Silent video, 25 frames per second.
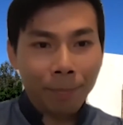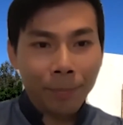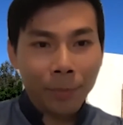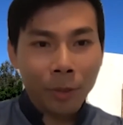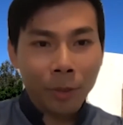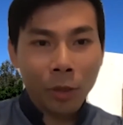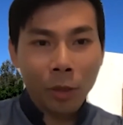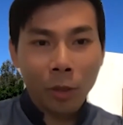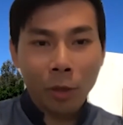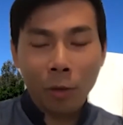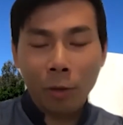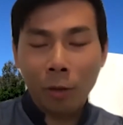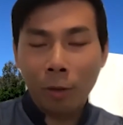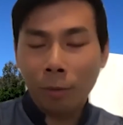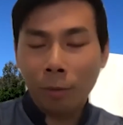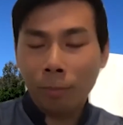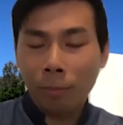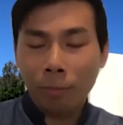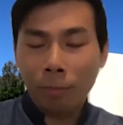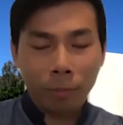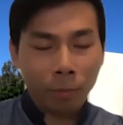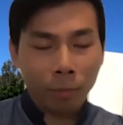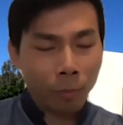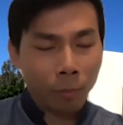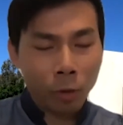So
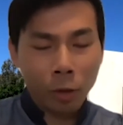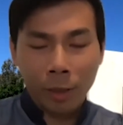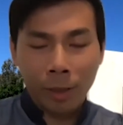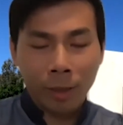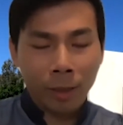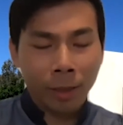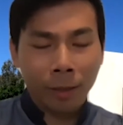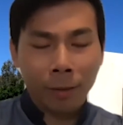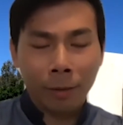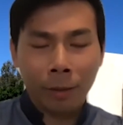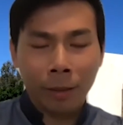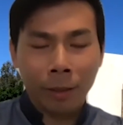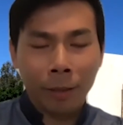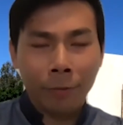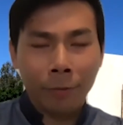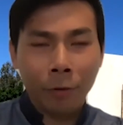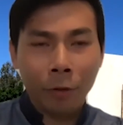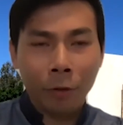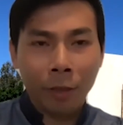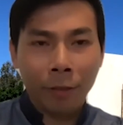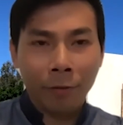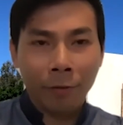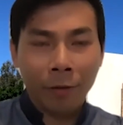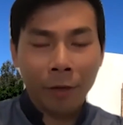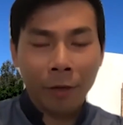just give
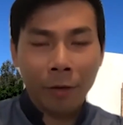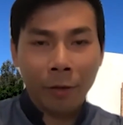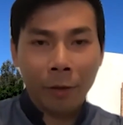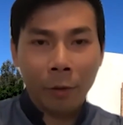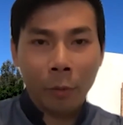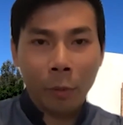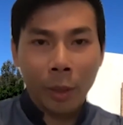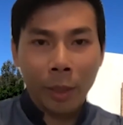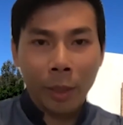you a very quick